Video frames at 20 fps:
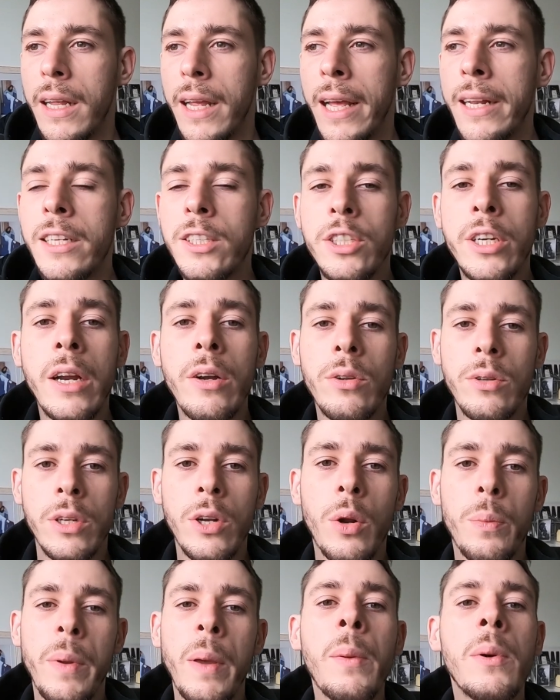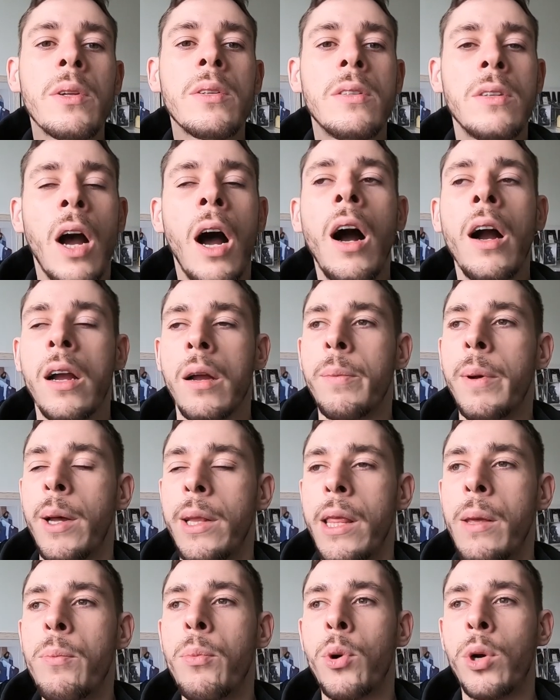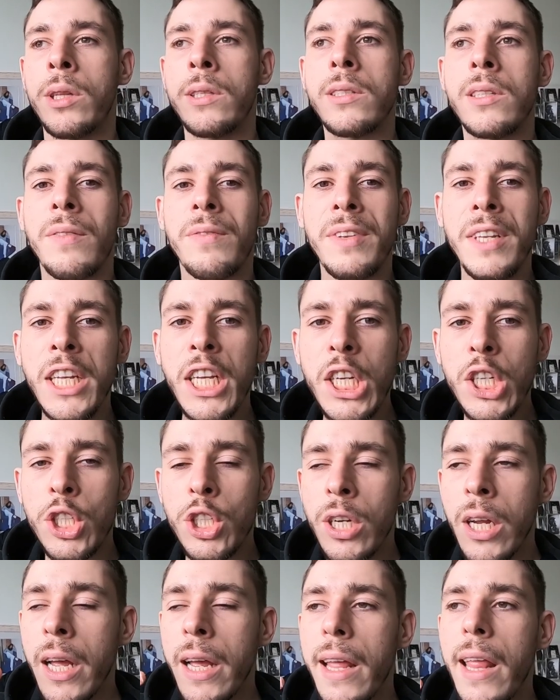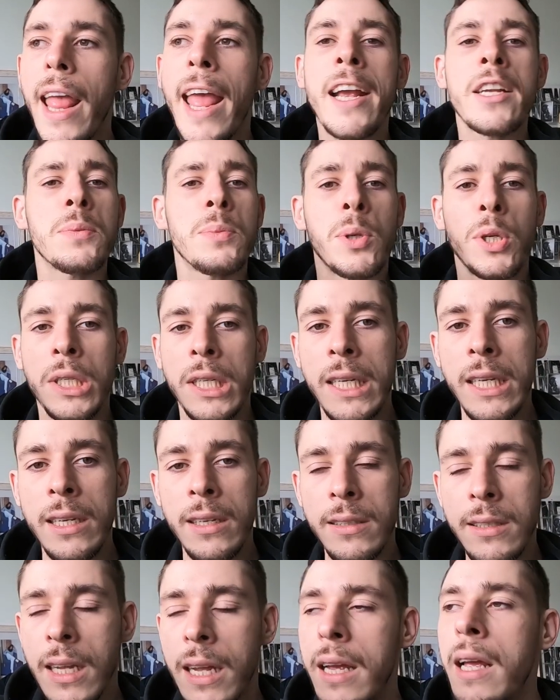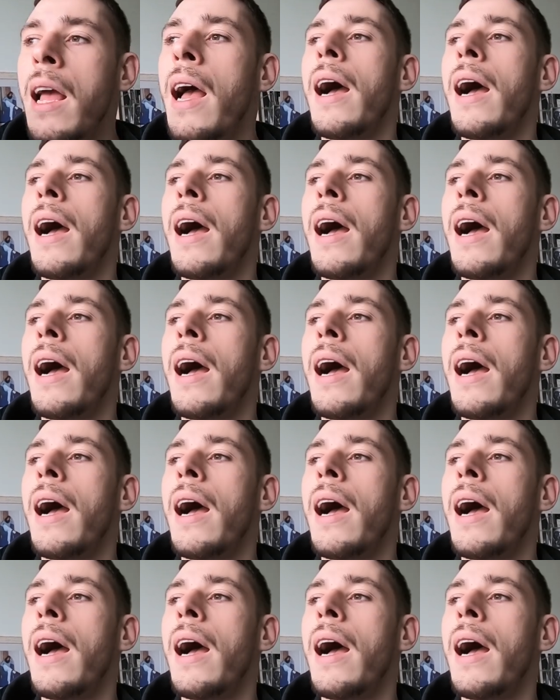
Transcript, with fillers: And in general, you know, people talk about the importance of niche expertise.